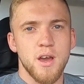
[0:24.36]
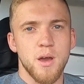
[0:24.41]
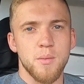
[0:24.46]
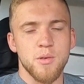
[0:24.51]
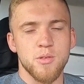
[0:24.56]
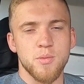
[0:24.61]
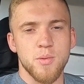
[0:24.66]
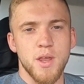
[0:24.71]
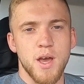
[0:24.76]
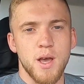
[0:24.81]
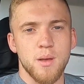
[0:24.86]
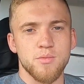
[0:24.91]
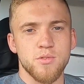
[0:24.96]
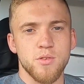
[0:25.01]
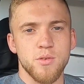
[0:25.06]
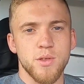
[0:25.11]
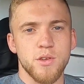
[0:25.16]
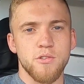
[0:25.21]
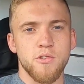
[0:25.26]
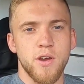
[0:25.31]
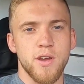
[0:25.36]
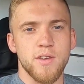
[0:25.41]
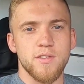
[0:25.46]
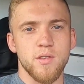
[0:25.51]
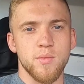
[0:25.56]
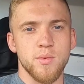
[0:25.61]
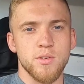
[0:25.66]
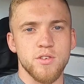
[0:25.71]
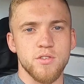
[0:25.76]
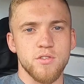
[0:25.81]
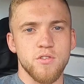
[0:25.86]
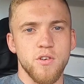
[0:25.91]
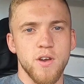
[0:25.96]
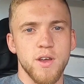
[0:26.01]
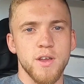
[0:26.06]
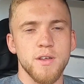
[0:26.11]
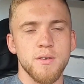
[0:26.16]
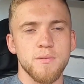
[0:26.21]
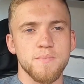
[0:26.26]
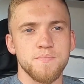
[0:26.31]
It's been absolutely crazy, which is
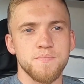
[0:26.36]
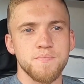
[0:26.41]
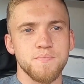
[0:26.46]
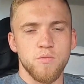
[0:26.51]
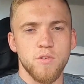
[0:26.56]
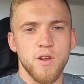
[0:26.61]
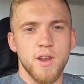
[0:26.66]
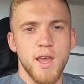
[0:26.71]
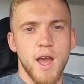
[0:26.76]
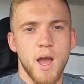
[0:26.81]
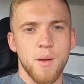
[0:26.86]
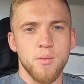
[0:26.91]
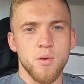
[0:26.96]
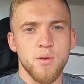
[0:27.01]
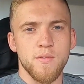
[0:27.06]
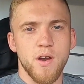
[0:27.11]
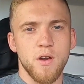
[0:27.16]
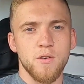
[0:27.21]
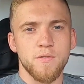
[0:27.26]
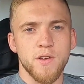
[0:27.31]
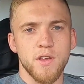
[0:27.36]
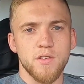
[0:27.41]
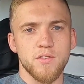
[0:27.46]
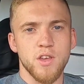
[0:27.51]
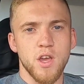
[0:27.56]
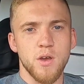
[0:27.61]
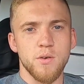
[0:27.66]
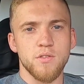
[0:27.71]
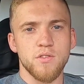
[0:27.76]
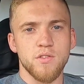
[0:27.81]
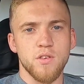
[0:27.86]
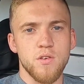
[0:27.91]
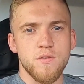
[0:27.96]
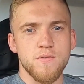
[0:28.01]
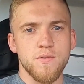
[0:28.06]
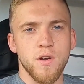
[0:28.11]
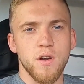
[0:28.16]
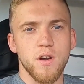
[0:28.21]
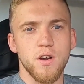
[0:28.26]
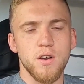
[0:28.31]
great. I'm really happy with how things are going
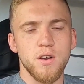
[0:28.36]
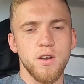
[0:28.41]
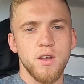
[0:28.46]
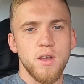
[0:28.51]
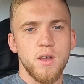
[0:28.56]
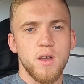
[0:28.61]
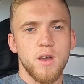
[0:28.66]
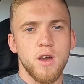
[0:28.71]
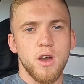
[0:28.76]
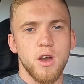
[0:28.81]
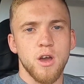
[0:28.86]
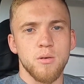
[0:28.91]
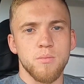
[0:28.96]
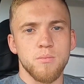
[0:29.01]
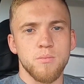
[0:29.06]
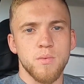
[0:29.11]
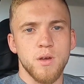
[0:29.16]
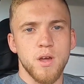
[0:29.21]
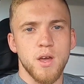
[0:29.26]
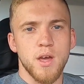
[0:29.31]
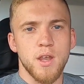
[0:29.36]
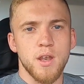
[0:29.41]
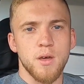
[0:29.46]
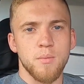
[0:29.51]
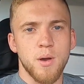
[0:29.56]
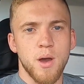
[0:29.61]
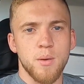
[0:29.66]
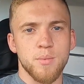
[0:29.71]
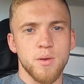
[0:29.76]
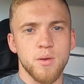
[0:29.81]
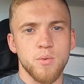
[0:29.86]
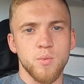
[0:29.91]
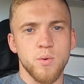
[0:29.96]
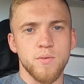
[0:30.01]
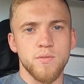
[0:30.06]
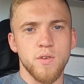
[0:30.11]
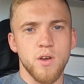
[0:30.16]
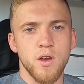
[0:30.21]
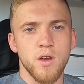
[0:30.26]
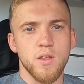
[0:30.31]
so far, and I'm happy
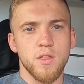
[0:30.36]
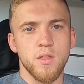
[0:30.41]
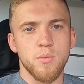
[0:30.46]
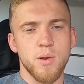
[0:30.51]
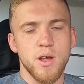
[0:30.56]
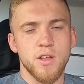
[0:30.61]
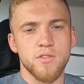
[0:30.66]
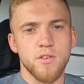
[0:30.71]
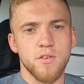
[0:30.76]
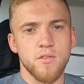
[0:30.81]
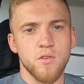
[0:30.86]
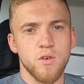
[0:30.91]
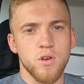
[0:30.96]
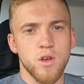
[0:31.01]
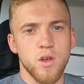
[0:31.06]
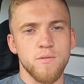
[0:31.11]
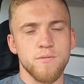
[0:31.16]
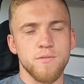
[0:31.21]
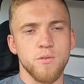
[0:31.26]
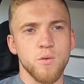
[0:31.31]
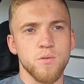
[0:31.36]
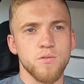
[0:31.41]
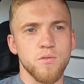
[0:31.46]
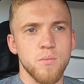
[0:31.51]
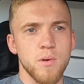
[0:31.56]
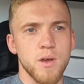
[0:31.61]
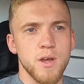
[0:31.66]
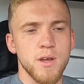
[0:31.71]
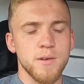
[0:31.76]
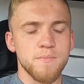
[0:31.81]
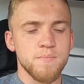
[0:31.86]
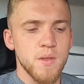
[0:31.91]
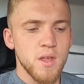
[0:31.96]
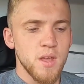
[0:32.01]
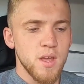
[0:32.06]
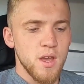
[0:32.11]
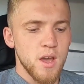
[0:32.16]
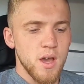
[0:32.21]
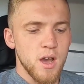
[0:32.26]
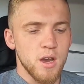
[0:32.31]
with the plans that I've got going forward from here.
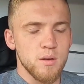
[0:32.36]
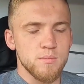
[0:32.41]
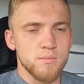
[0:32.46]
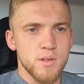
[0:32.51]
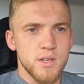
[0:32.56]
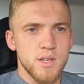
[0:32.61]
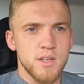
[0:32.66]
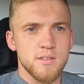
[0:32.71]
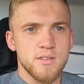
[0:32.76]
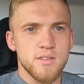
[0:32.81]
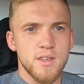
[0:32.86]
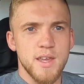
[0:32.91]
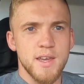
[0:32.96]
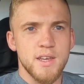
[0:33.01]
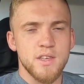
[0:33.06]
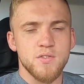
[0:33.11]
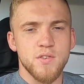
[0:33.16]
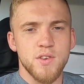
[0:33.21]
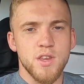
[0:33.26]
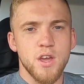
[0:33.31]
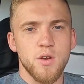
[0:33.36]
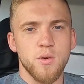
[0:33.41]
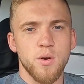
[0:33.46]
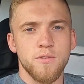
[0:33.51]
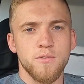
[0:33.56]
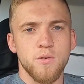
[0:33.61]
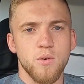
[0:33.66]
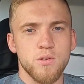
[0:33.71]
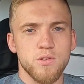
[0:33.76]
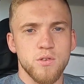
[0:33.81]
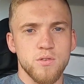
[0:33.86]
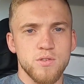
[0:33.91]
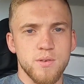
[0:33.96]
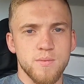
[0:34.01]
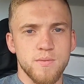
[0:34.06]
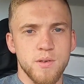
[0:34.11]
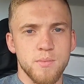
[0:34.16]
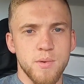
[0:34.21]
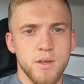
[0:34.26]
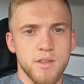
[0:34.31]
In today's video, I thought I'd do
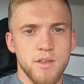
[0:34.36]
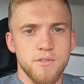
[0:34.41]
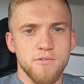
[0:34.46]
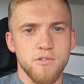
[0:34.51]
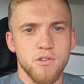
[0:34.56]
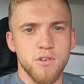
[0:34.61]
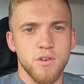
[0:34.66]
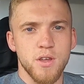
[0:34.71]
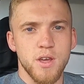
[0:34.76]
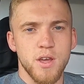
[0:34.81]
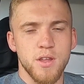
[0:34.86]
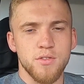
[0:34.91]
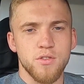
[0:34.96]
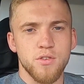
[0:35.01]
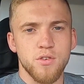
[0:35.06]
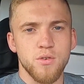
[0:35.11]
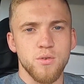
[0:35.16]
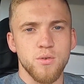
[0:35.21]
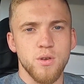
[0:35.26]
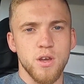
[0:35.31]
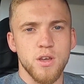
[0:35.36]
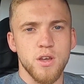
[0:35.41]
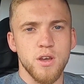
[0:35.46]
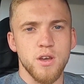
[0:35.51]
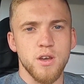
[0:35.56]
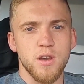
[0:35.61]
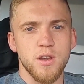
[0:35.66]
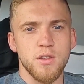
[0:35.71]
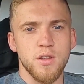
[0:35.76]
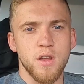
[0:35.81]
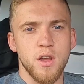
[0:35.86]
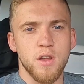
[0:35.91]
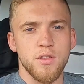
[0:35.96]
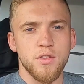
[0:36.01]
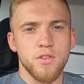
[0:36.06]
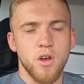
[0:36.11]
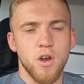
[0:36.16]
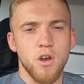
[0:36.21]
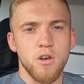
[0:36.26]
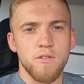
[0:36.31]
something a bit different and do like
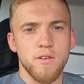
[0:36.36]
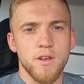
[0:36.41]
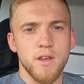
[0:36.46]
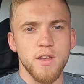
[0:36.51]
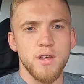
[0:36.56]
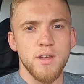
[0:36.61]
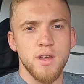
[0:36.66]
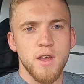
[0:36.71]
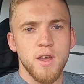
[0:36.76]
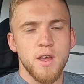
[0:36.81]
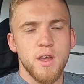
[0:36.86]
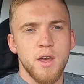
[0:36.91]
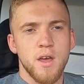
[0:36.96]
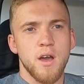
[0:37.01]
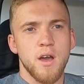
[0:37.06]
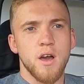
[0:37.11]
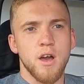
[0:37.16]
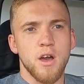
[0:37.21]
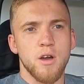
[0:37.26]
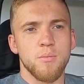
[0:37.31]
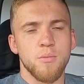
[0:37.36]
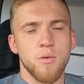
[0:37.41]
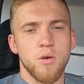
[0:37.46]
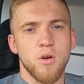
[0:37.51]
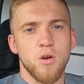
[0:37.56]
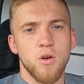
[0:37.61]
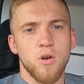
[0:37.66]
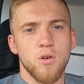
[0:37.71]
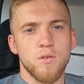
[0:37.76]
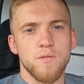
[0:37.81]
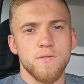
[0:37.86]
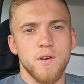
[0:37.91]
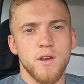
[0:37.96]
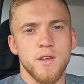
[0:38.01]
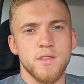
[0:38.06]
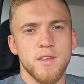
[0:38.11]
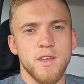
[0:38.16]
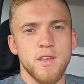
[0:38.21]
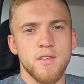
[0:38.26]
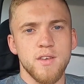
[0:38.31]
a diary of
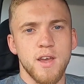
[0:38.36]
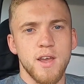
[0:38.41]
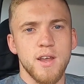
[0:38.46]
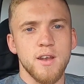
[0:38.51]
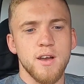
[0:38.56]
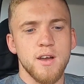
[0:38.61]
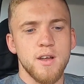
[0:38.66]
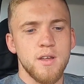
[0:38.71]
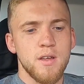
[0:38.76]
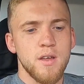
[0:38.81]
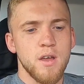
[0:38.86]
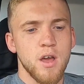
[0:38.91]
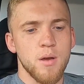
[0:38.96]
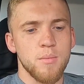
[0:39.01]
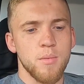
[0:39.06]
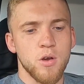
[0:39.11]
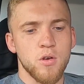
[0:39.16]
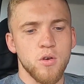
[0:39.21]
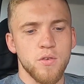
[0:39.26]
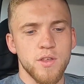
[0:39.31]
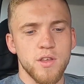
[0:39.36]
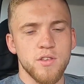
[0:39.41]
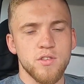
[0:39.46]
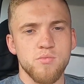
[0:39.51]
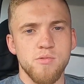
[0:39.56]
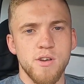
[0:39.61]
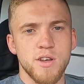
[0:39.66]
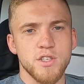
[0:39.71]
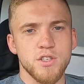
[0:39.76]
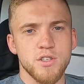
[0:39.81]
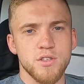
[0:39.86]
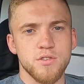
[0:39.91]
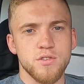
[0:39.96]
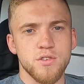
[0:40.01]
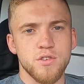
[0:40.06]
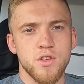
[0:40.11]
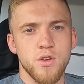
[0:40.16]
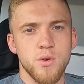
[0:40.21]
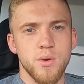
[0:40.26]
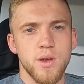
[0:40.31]
a detailer. I got the inspiration
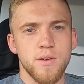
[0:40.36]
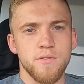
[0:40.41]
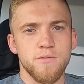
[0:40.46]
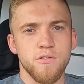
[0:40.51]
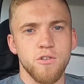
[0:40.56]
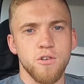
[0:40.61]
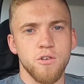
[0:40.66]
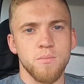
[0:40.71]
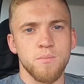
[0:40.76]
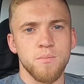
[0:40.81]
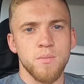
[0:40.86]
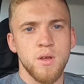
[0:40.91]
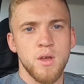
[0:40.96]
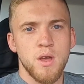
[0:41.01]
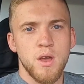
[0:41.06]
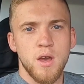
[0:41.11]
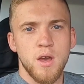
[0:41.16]
to do it from